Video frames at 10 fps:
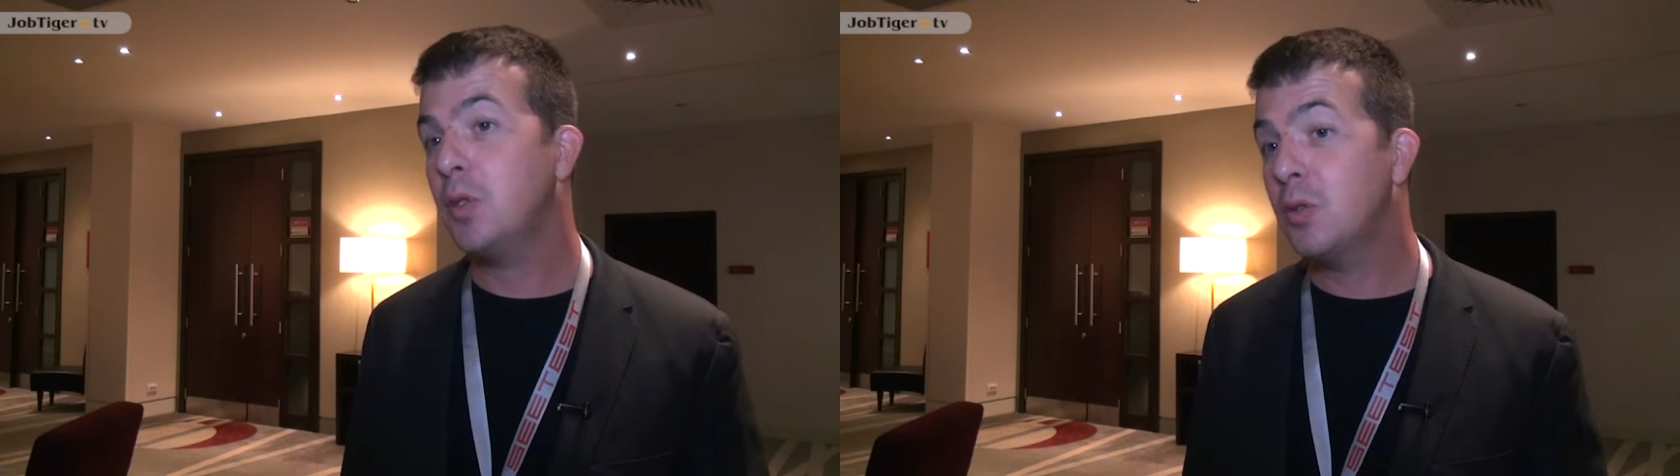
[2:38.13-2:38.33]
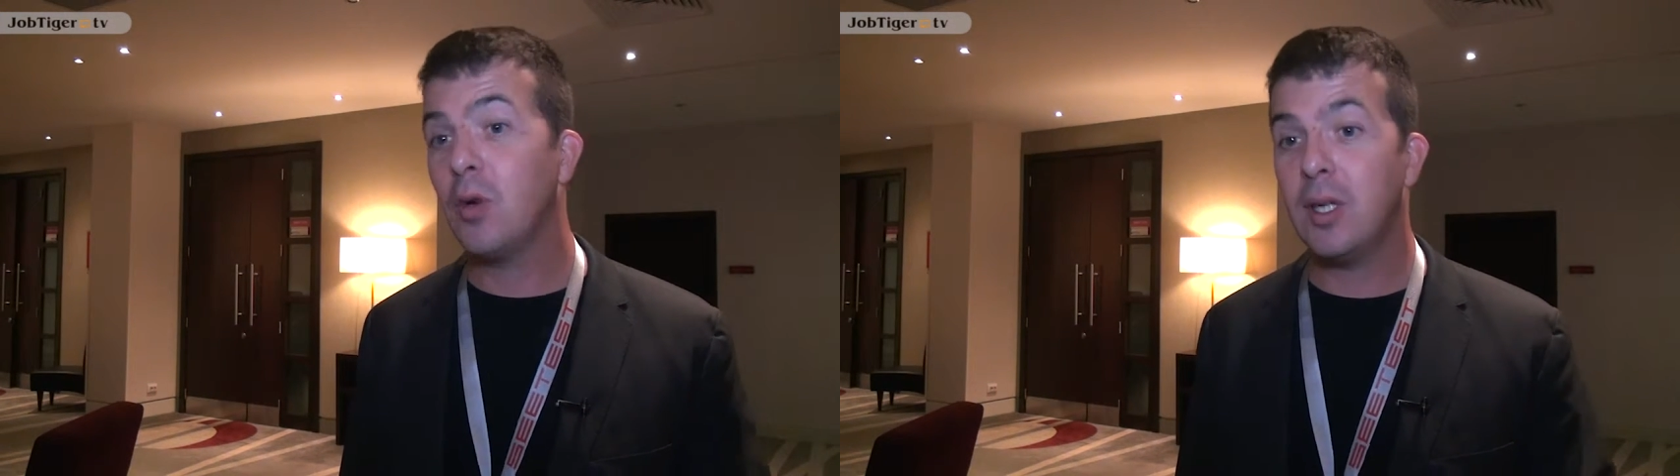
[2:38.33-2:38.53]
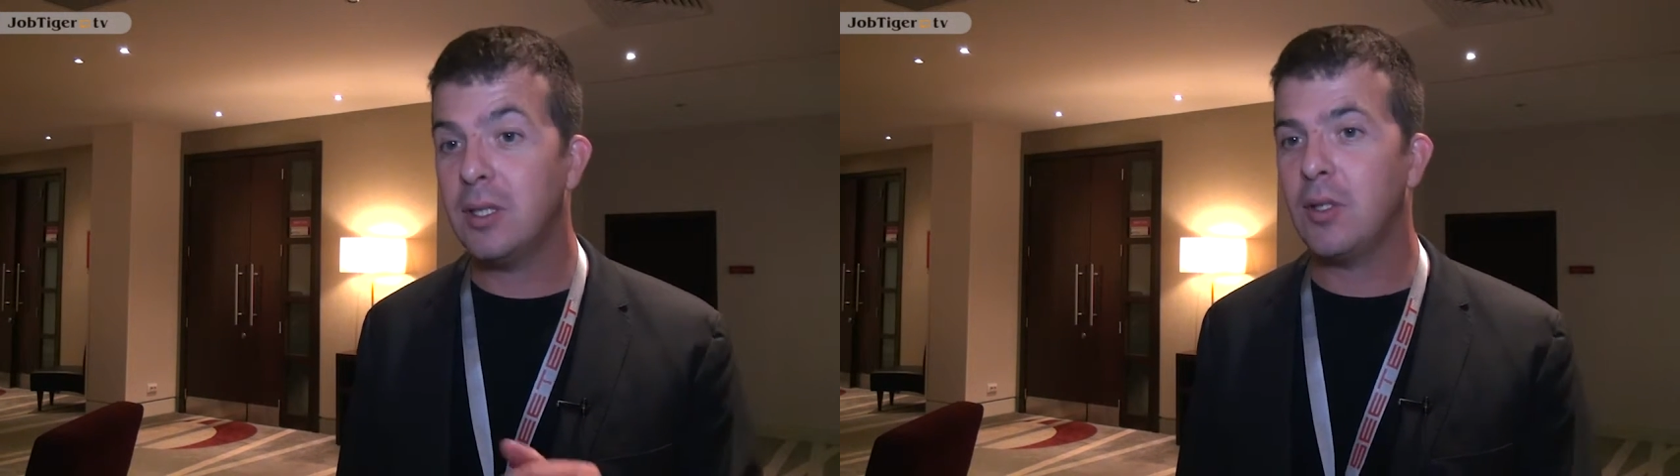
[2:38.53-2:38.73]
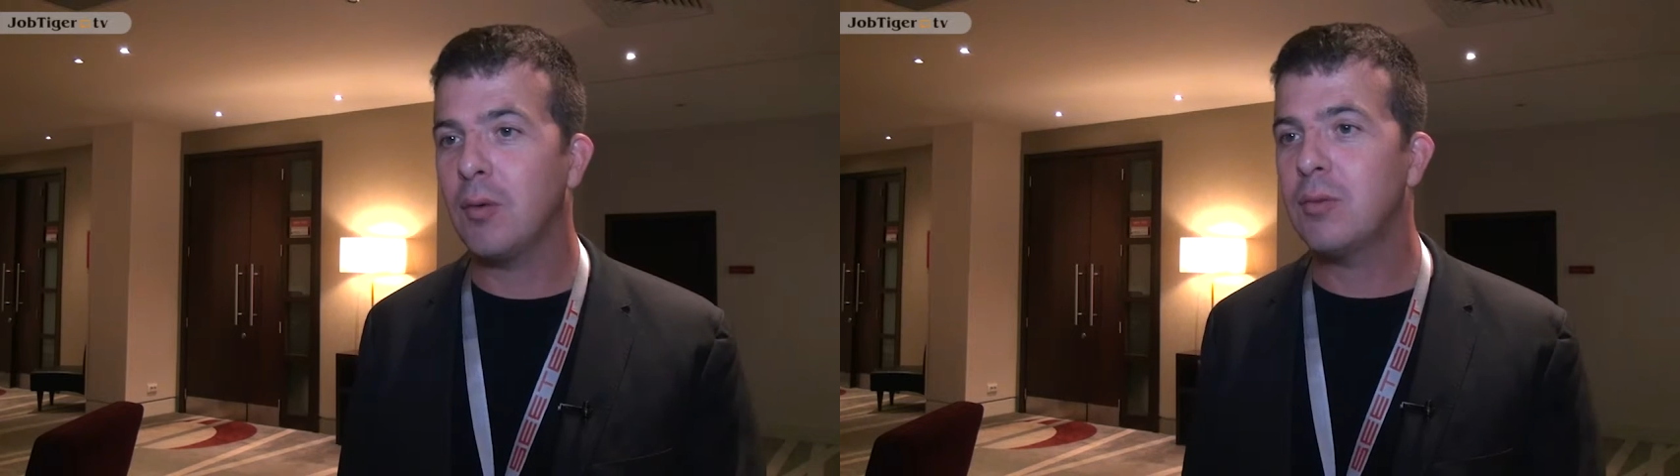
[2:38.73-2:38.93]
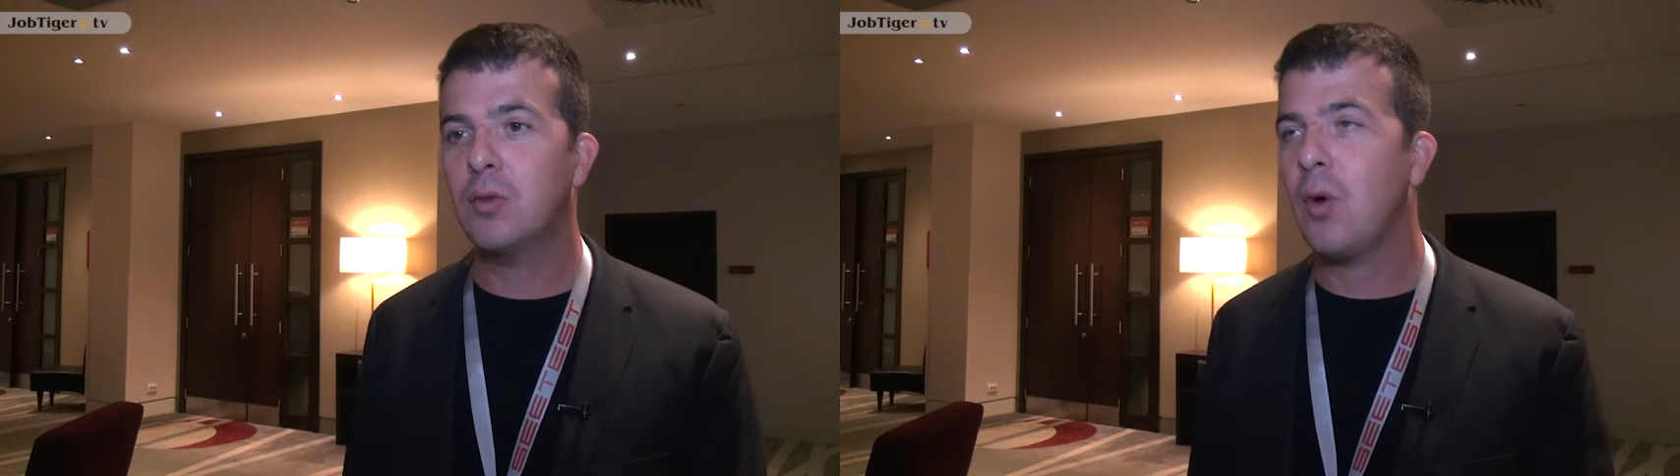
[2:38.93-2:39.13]
you do it
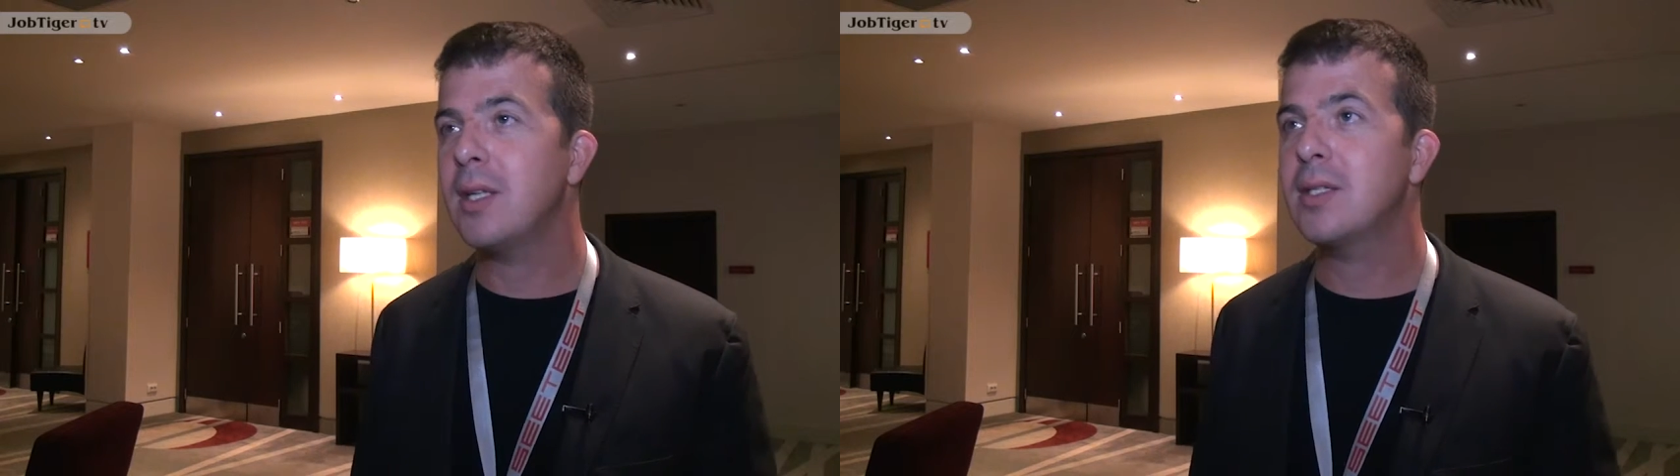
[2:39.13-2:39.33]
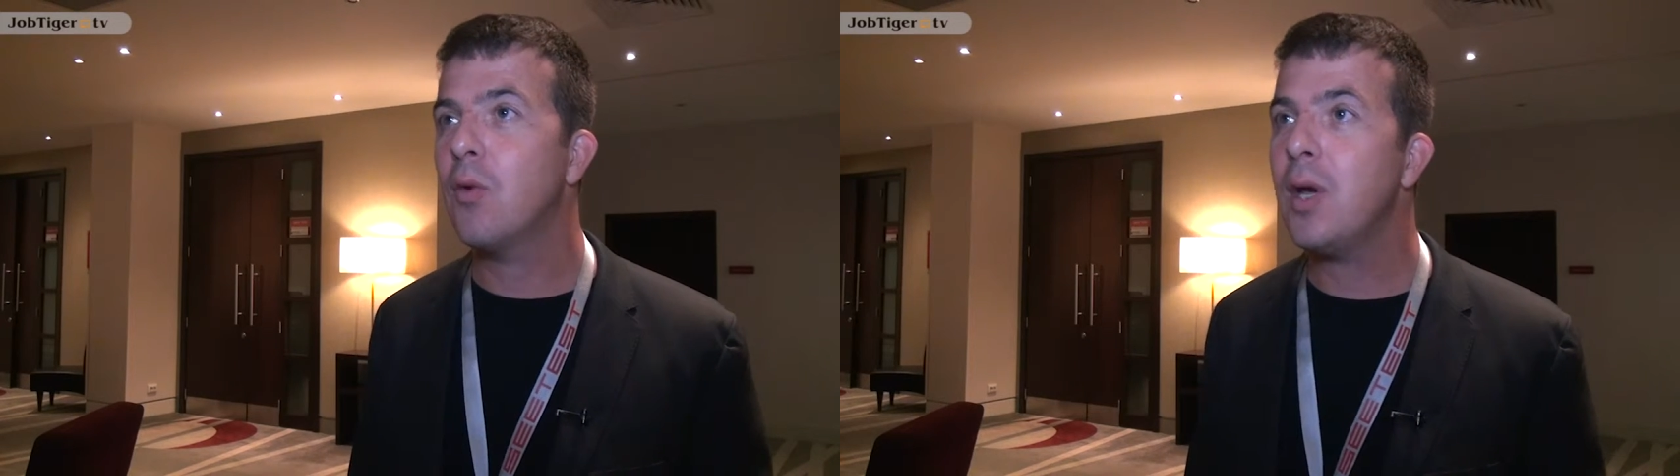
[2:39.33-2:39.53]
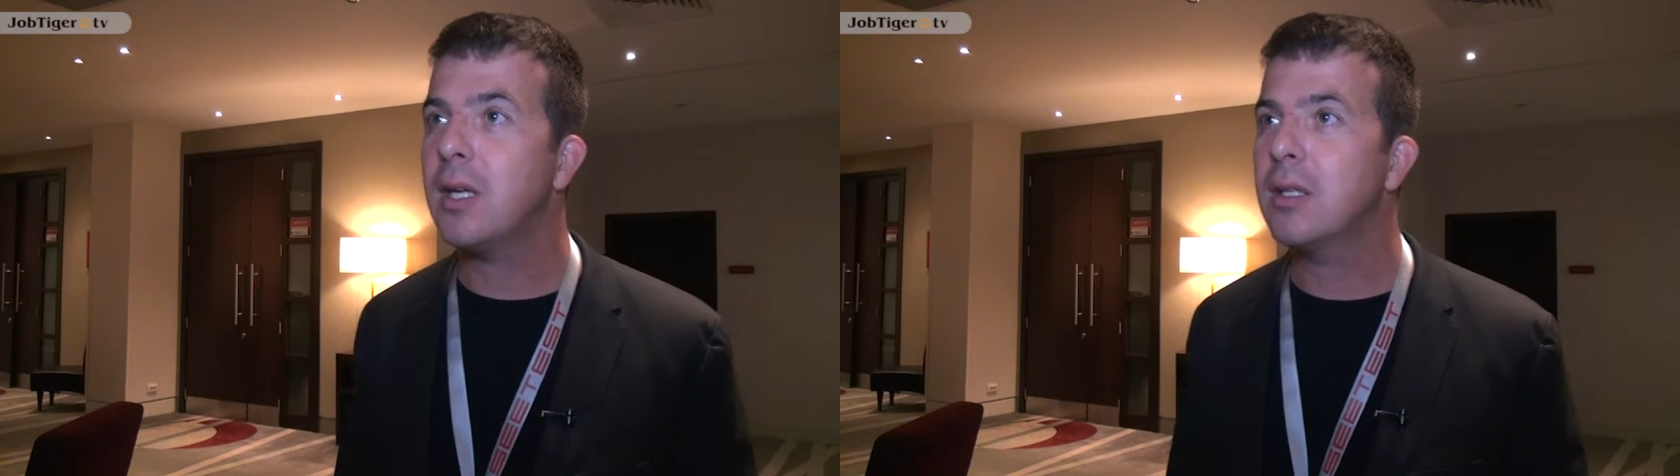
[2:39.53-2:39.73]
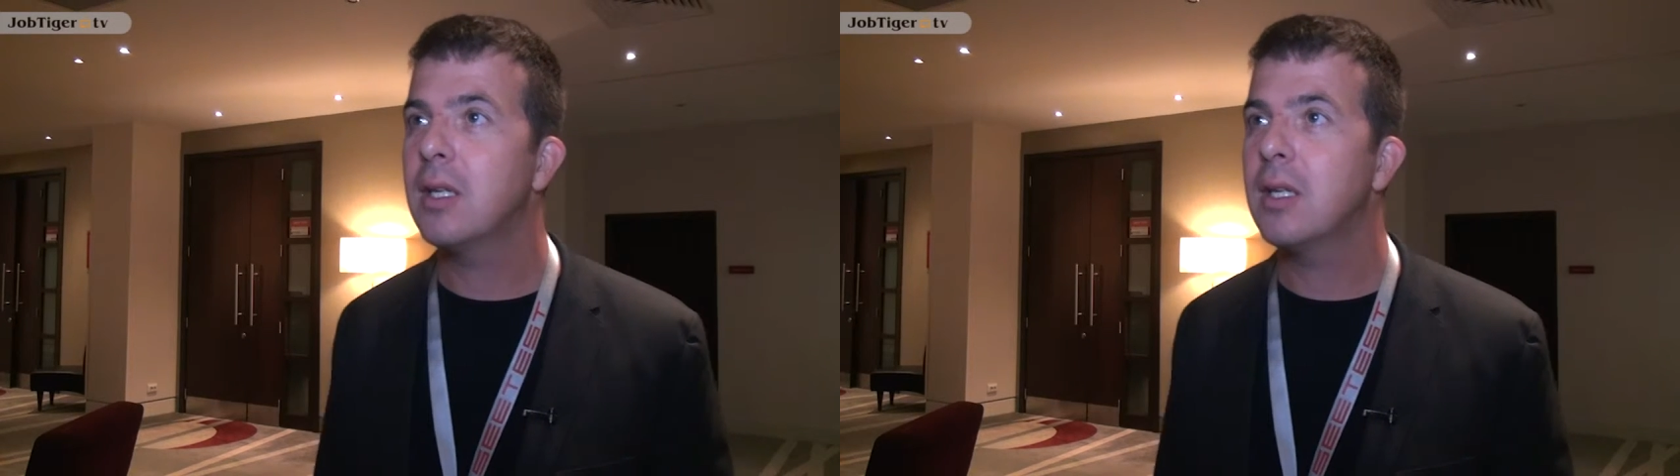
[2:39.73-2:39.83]
twice a week.